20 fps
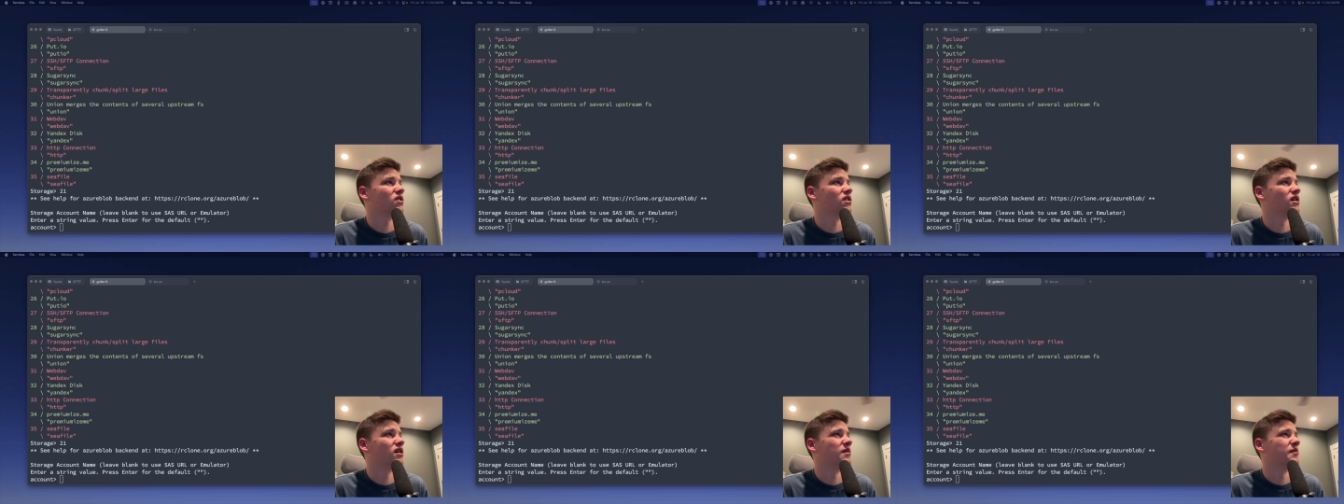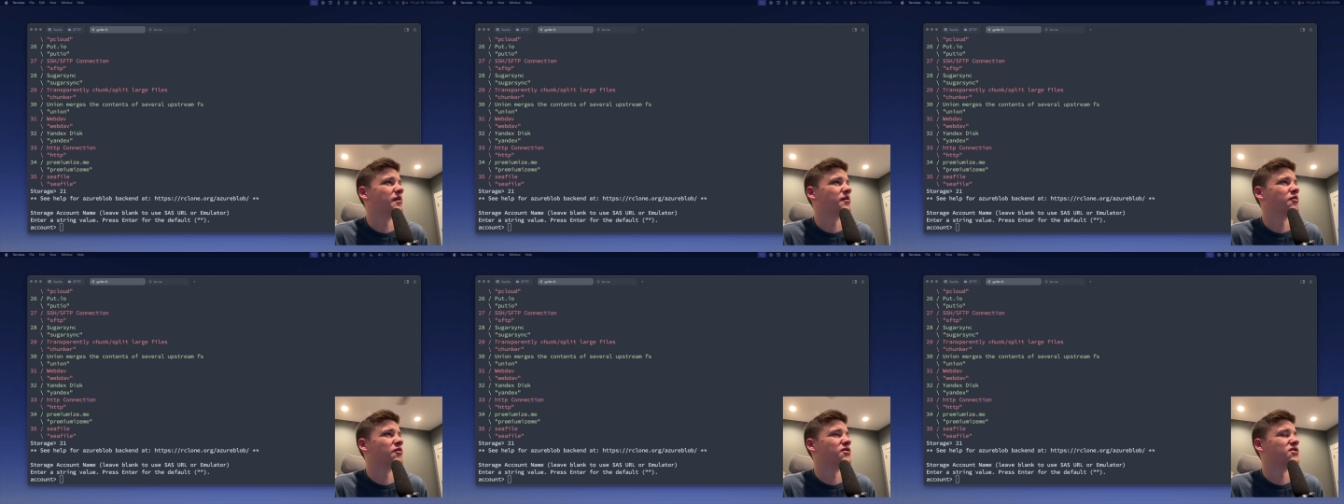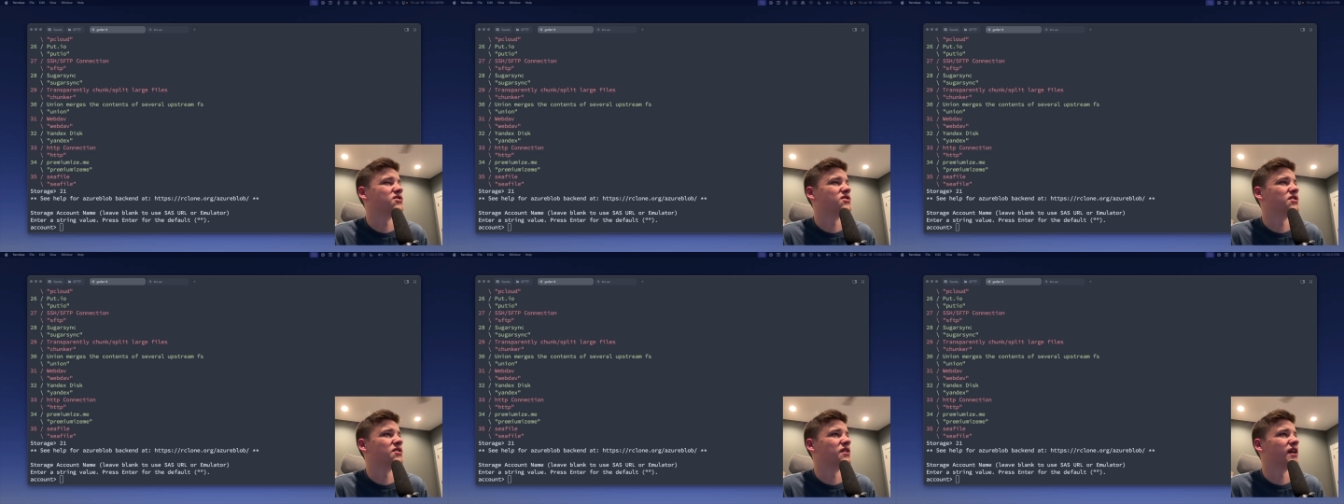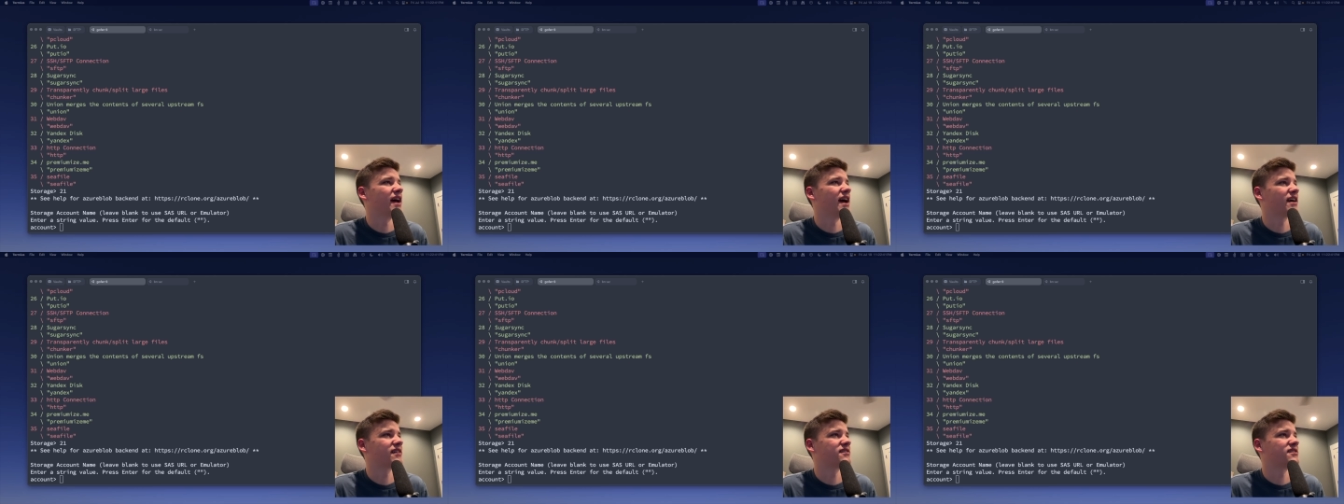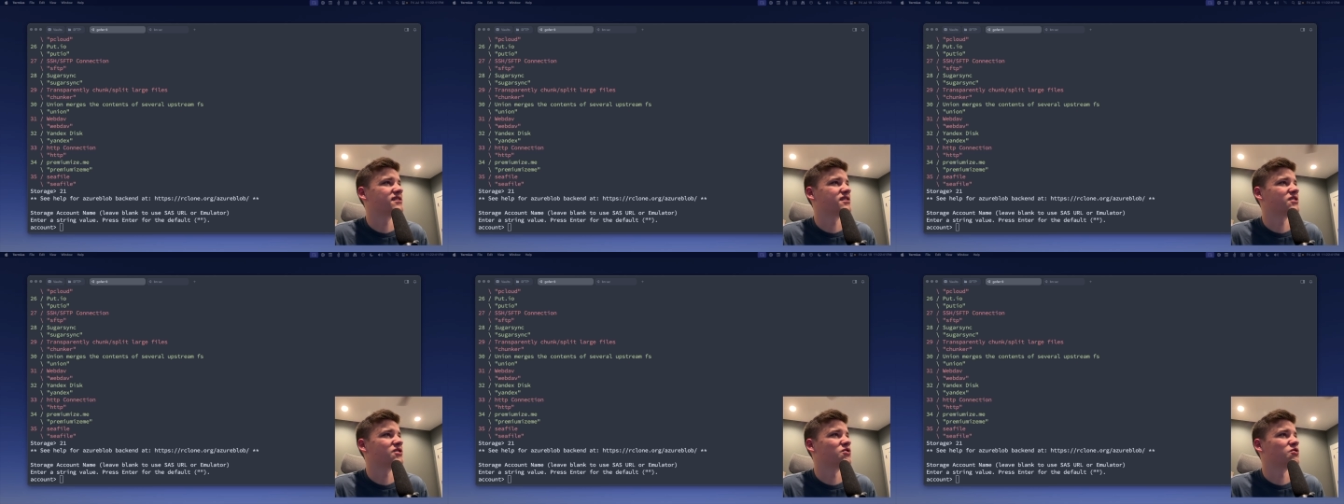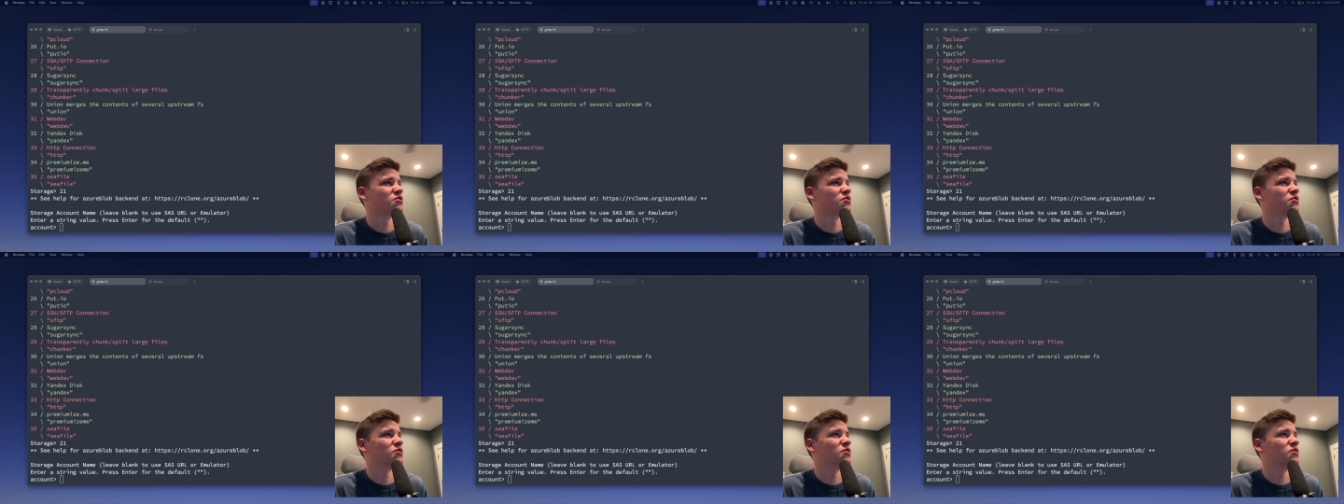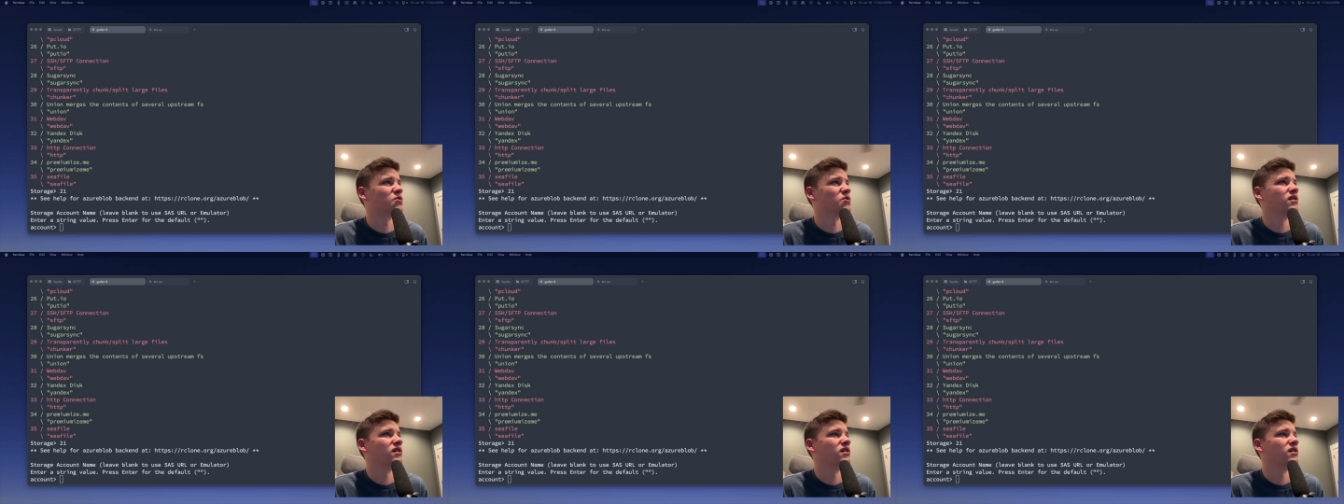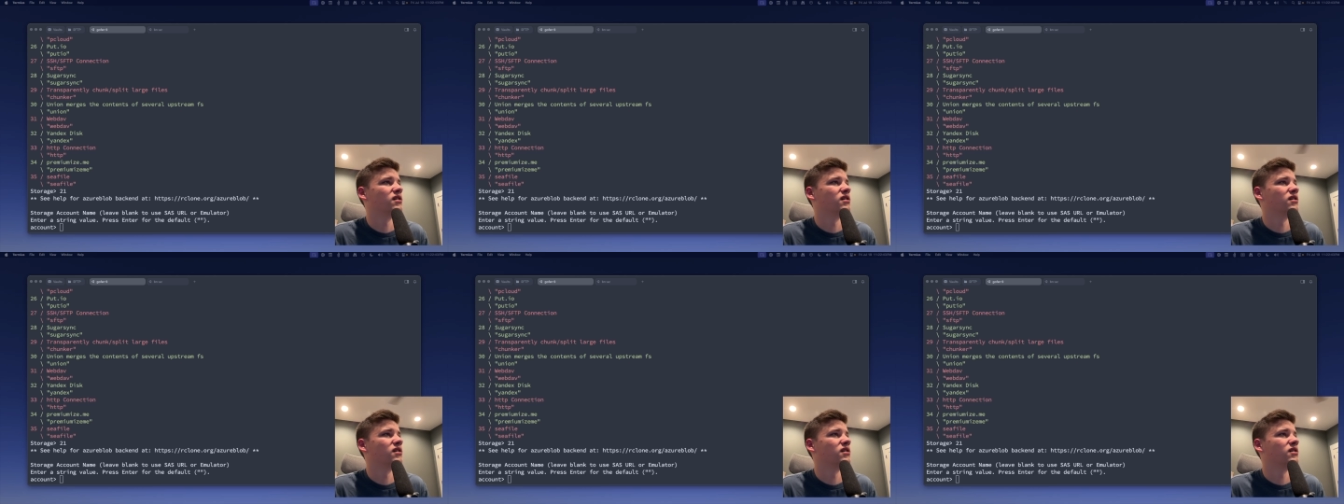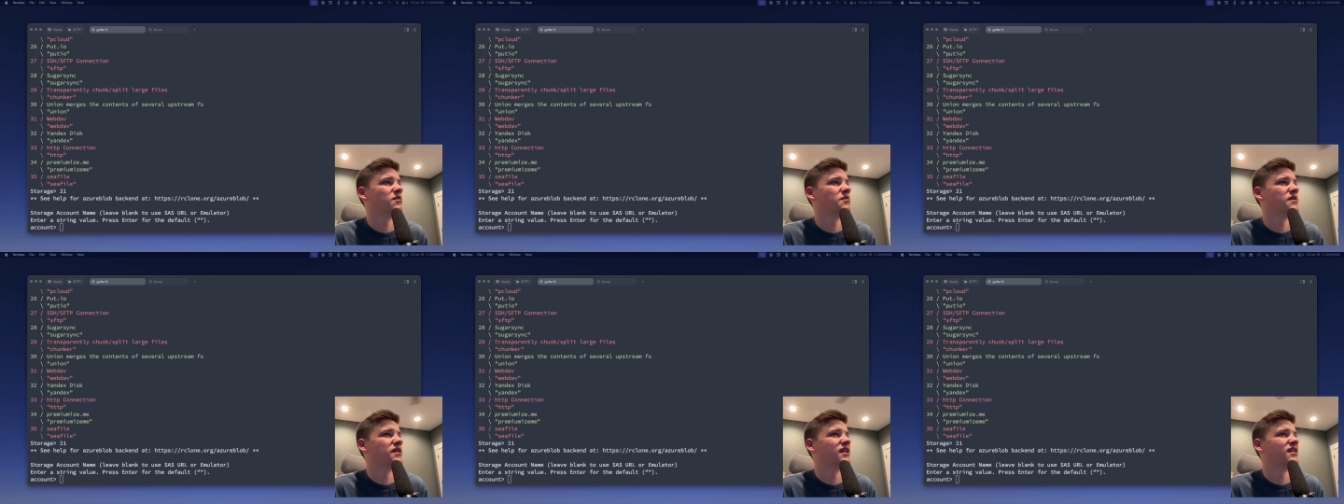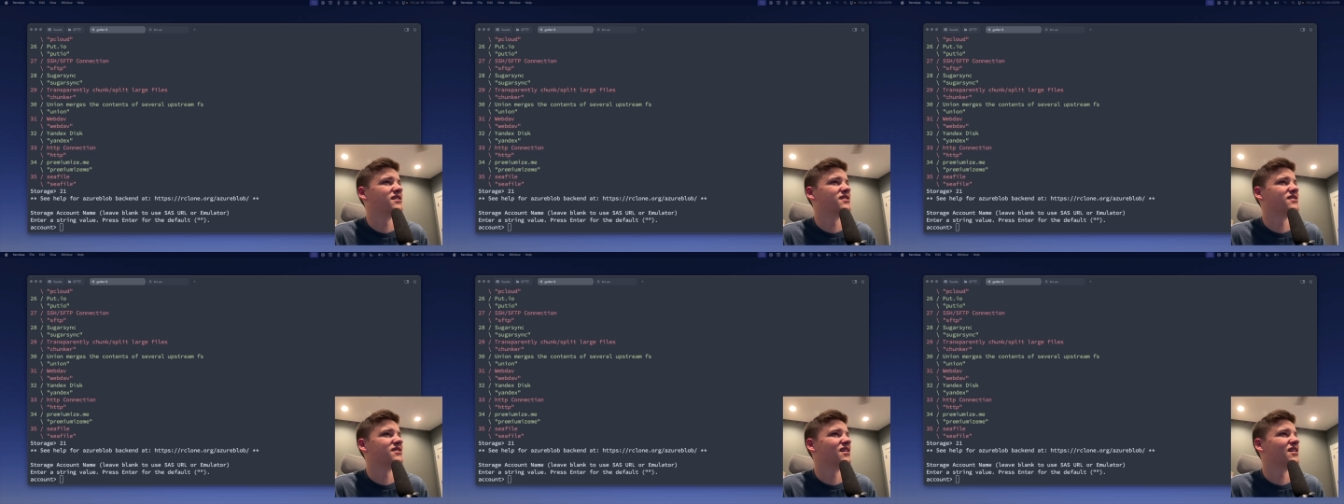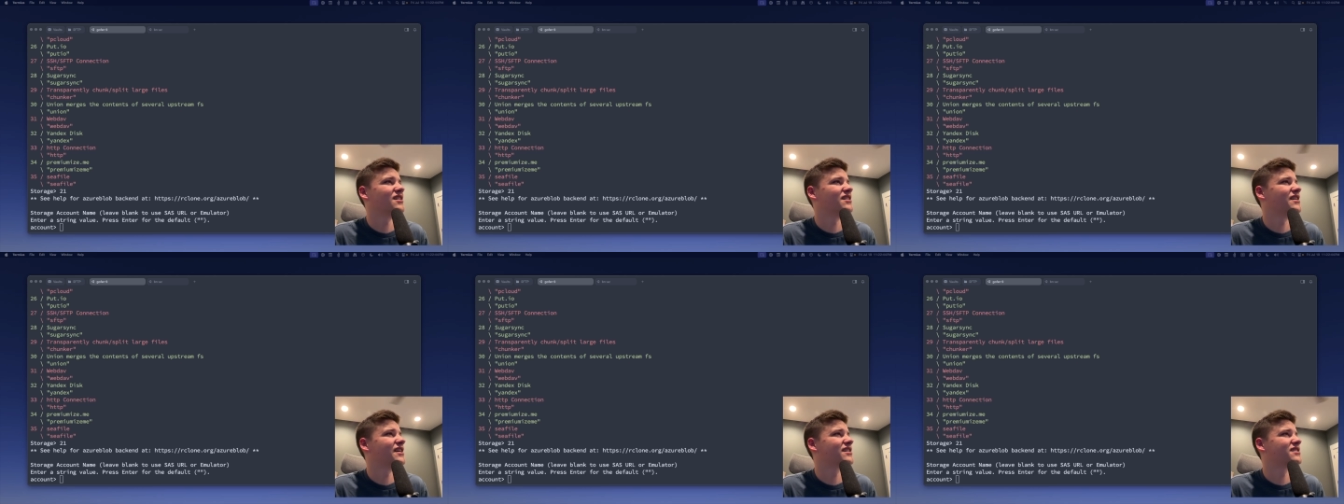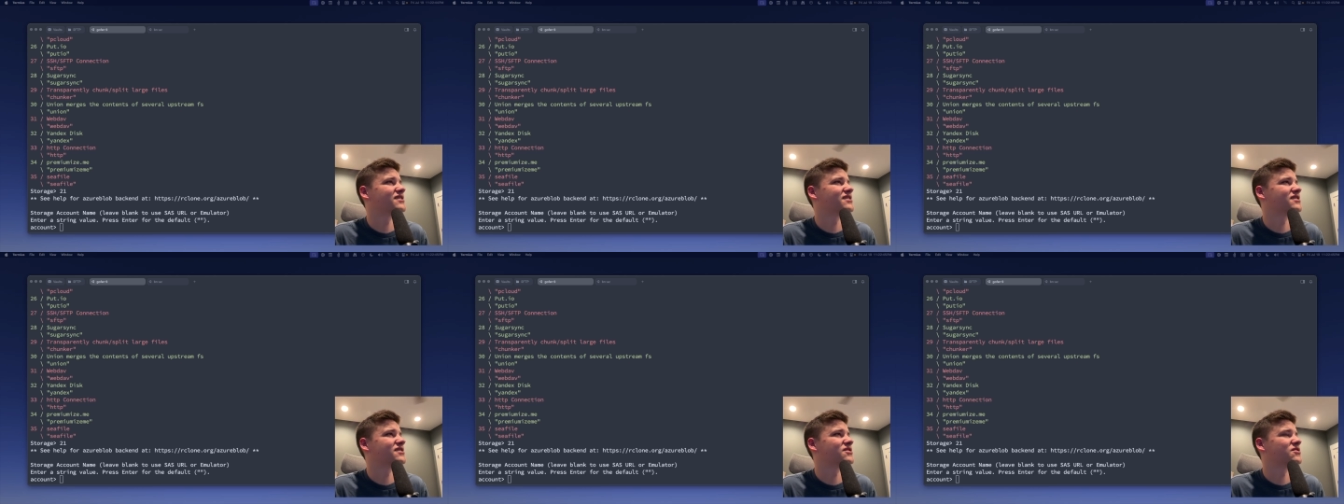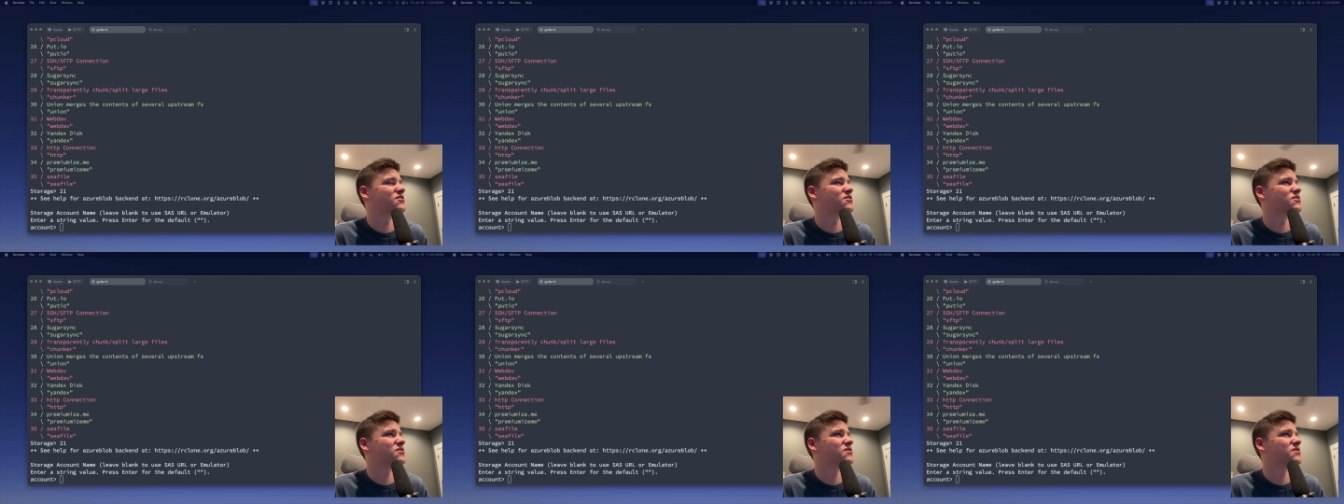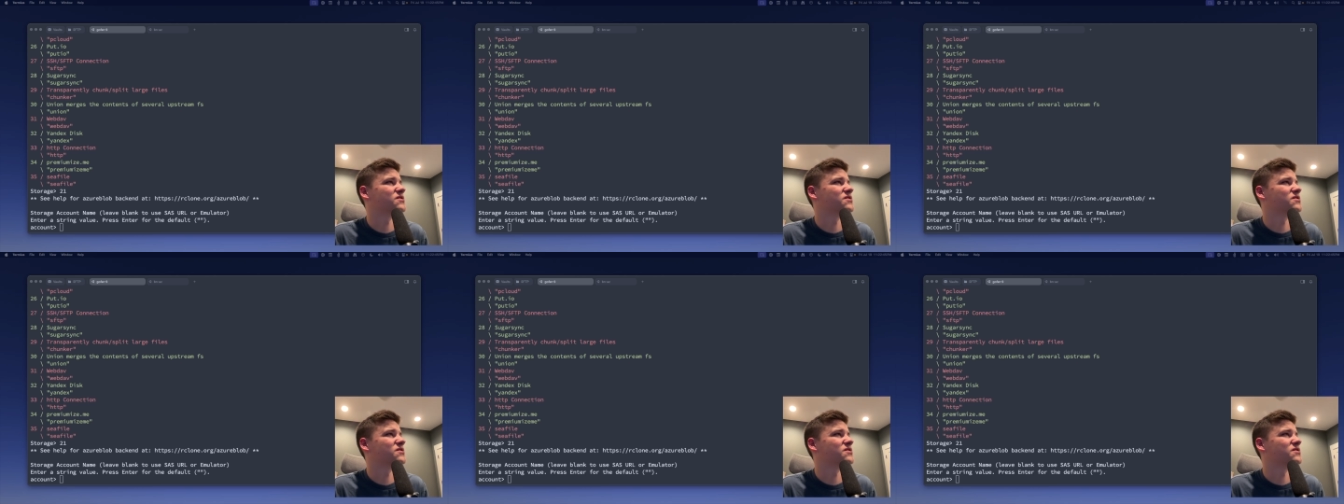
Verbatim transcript: I'm going to go to access control, and it's not an access control.